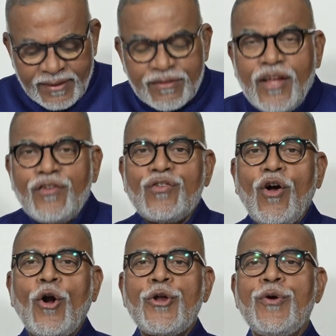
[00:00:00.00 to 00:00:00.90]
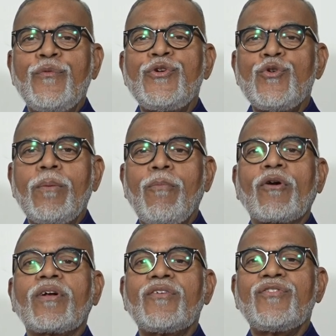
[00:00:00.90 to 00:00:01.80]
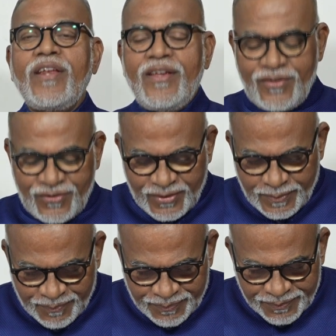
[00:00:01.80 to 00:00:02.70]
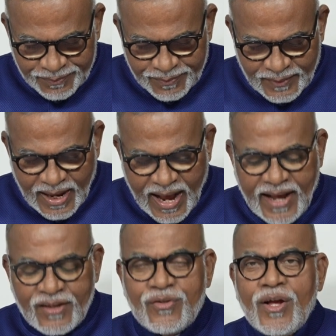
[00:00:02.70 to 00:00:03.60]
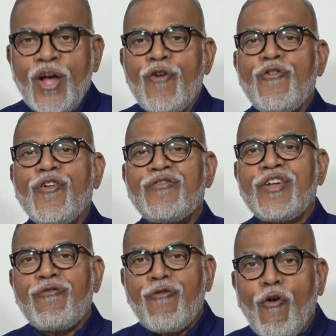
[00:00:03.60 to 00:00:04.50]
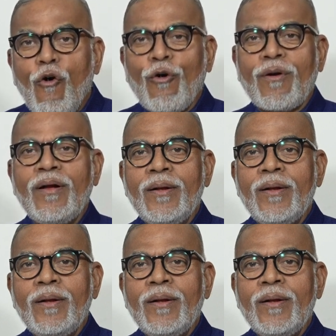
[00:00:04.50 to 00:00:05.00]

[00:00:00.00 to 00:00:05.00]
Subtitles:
This audio-visual podcast series has 54